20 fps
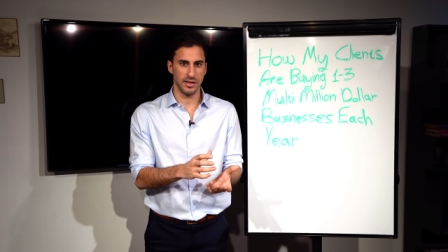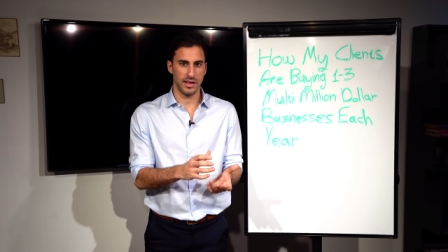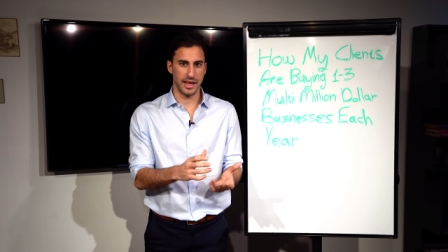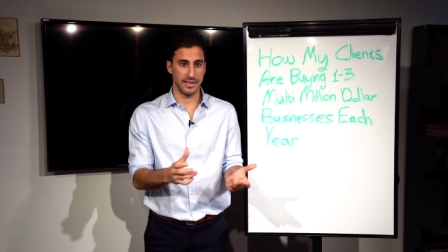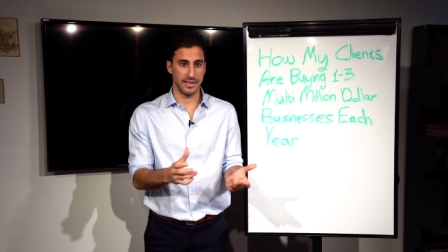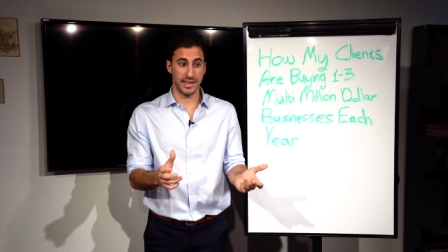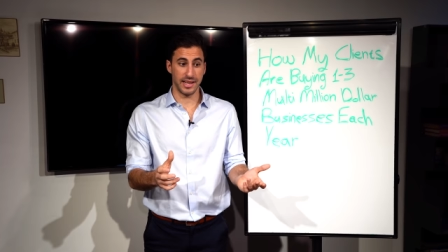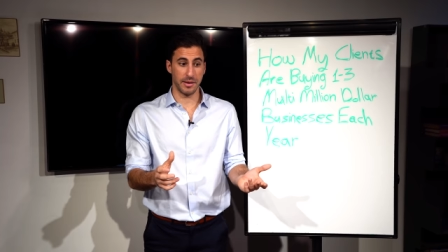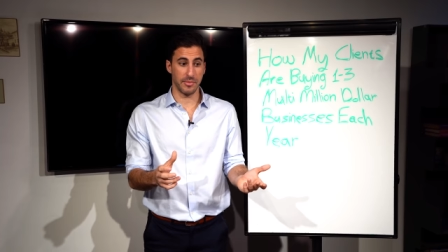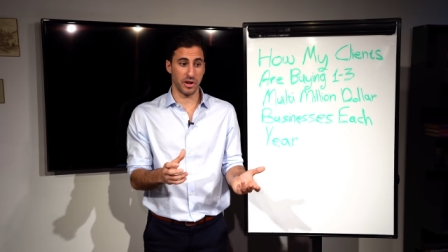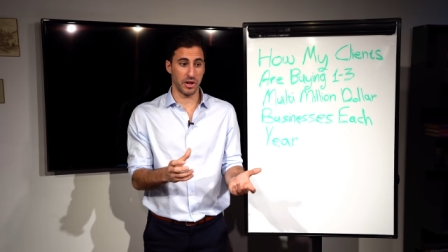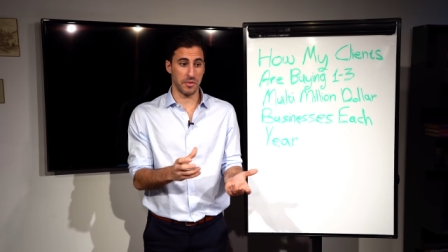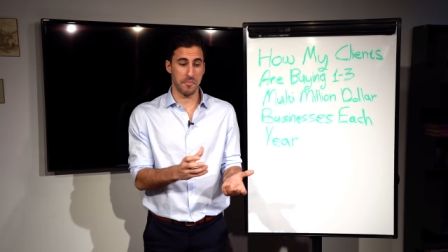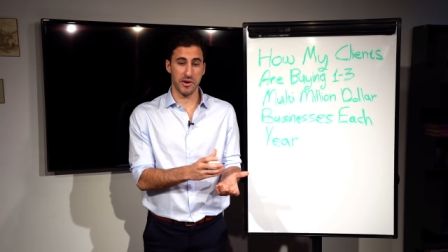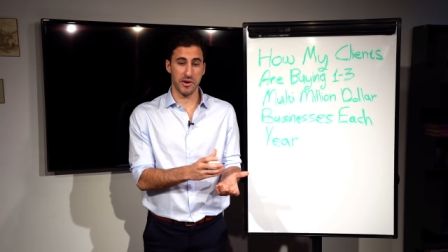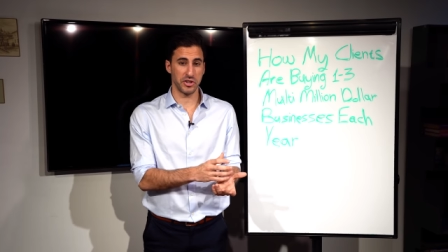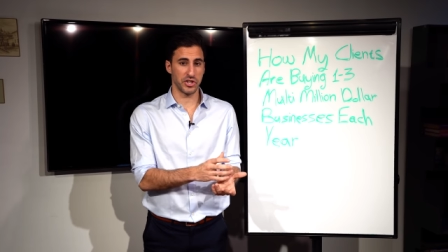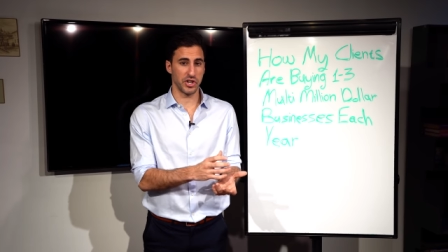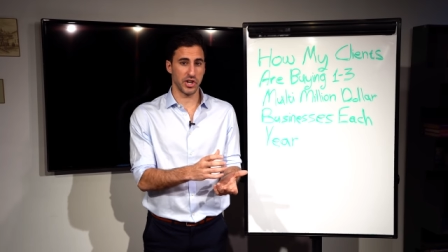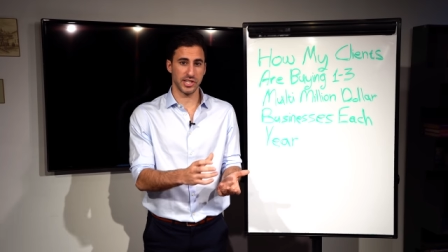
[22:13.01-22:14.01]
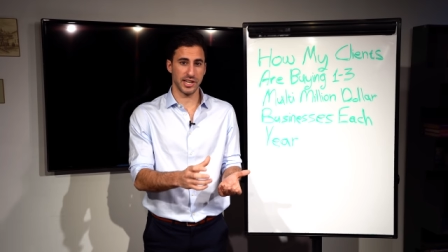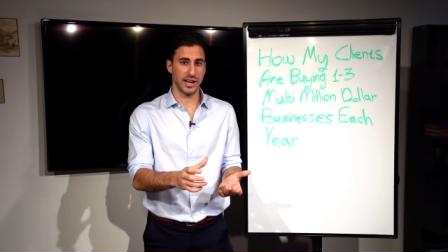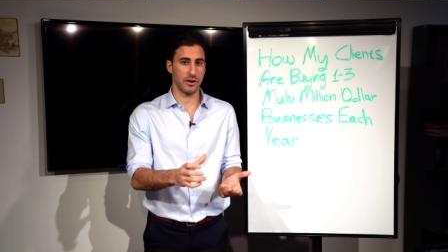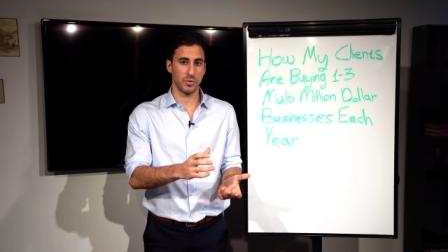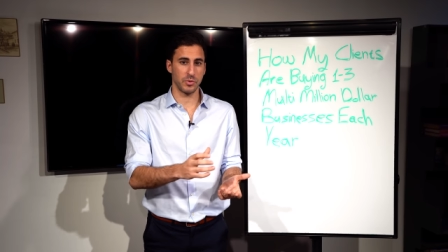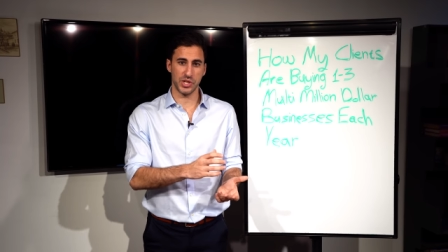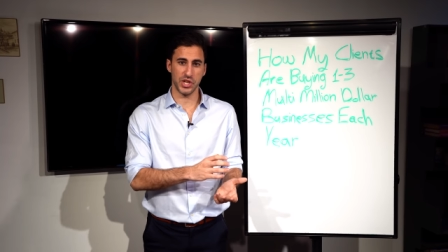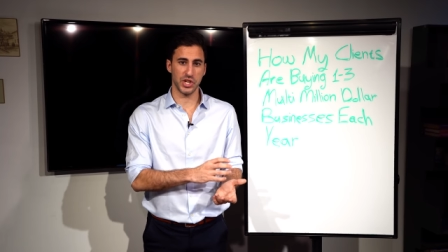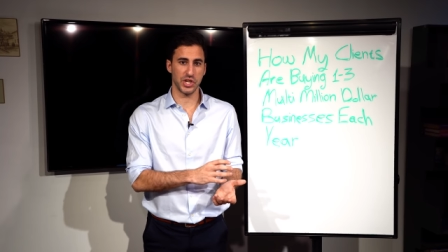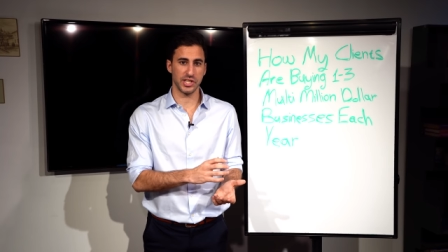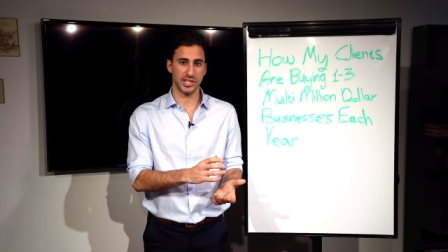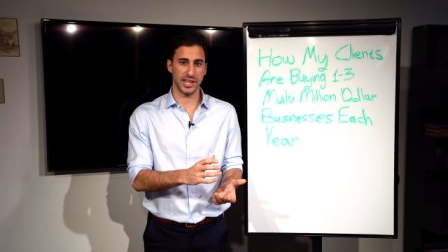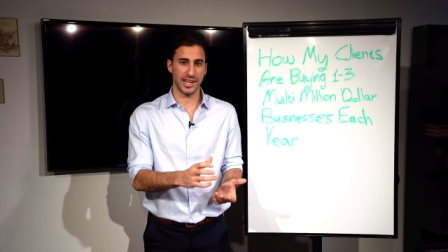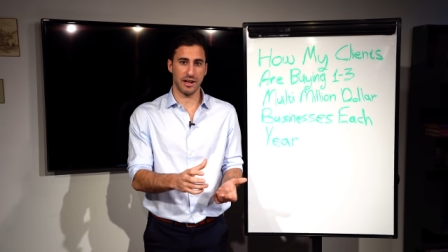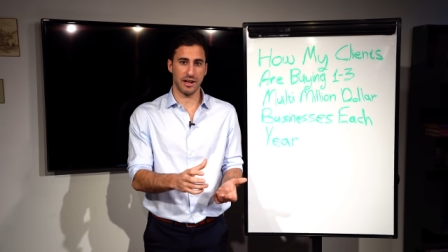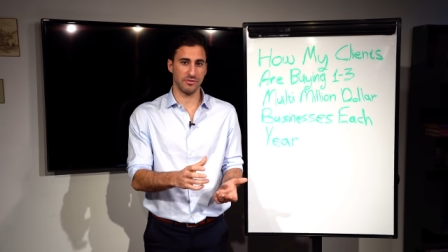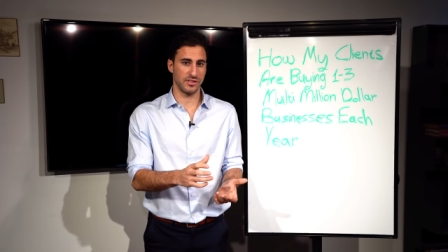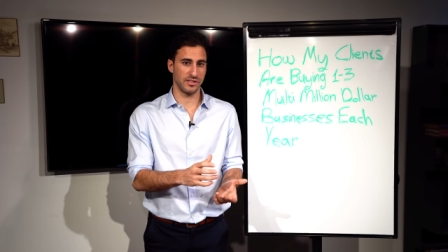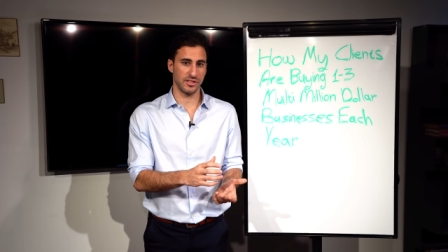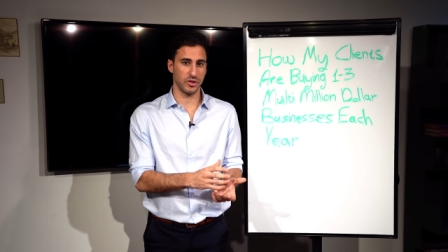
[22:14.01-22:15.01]
And think about it, mergers and acquisitions,
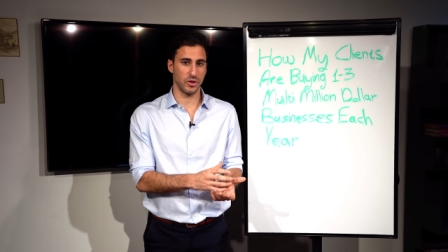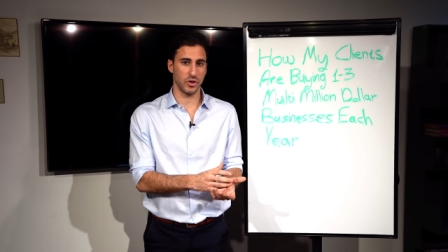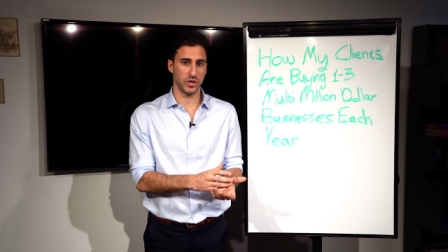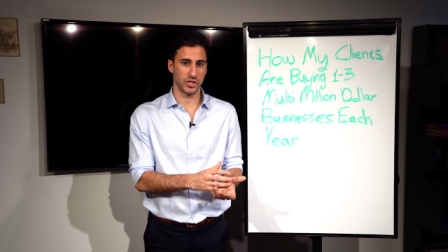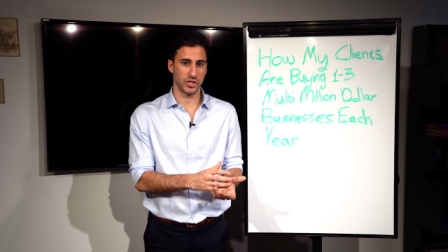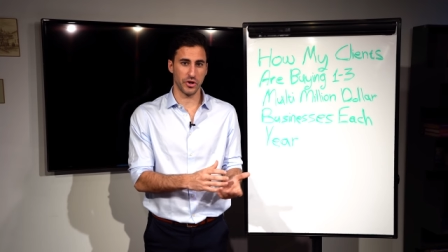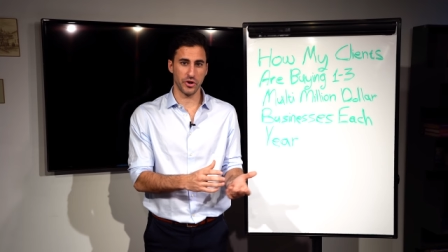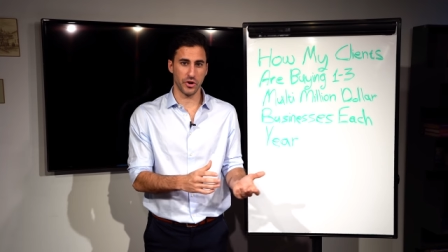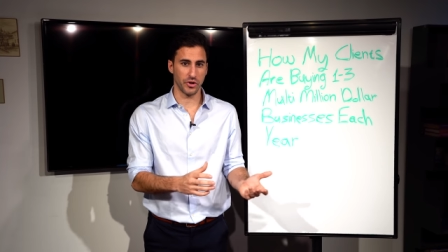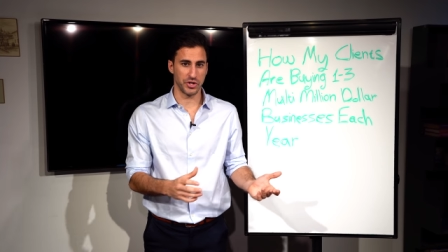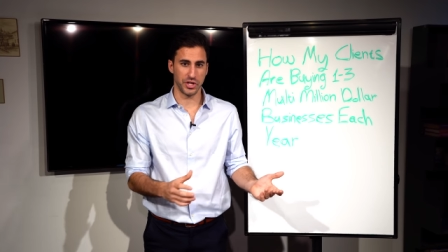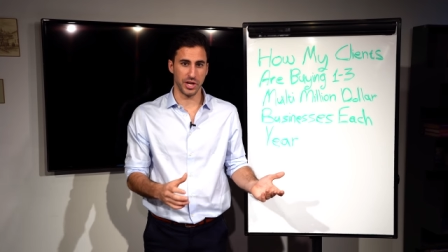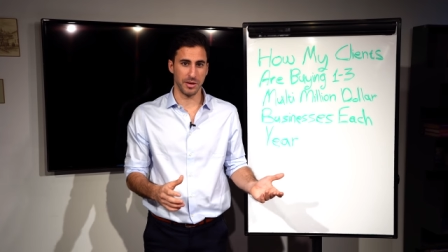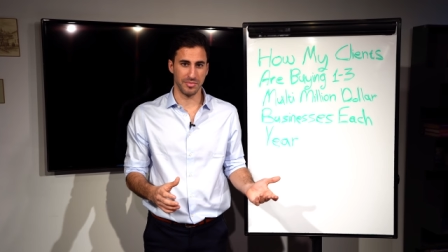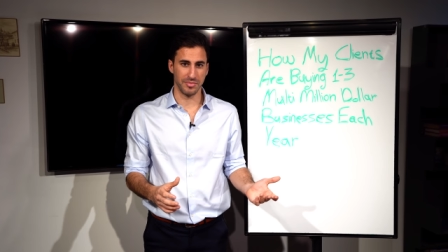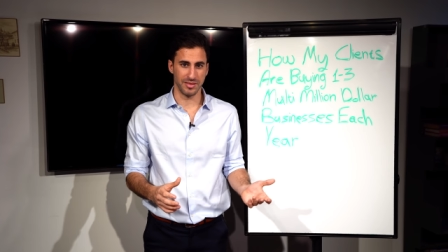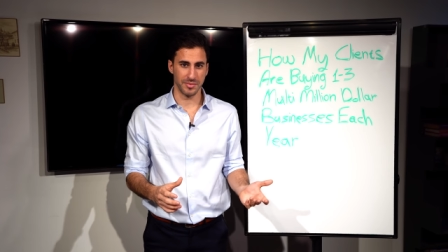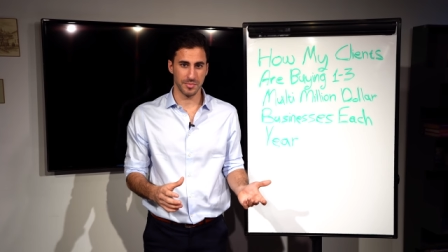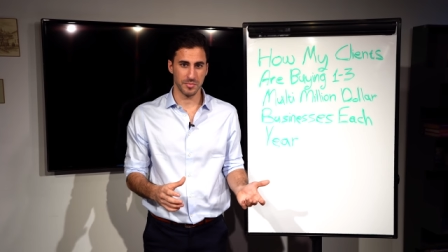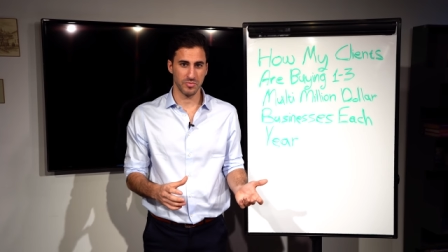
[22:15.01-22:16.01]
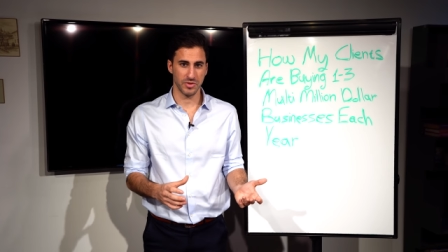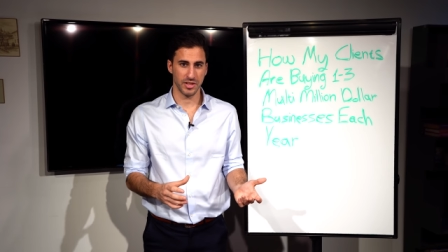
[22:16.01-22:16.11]
accountants and lawyers, they're not cheap.